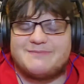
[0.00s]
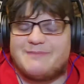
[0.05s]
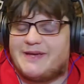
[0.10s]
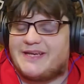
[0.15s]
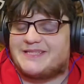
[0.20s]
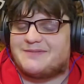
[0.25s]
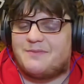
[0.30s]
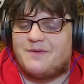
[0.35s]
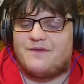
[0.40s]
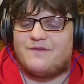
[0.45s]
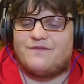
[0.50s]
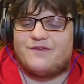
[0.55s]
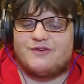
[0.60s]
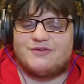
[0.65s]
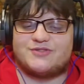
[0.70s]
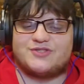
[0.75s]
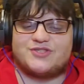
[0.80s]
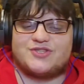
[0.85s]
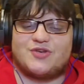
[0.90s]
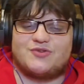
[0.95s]
makes me
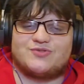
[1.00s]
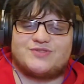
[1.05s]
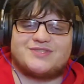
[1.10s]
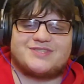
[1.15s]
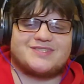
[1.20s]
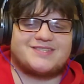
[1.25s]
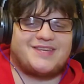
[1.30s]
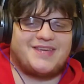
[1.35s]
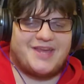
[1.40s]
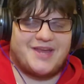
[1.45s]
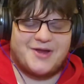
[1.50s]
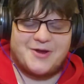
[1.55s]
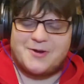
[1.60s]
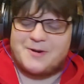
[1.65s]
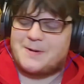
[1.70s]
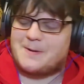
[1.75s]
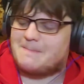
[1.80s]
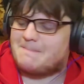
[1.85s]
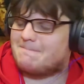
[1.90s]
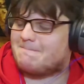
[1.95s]
feel so
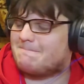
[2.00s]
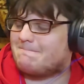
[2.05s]
scared.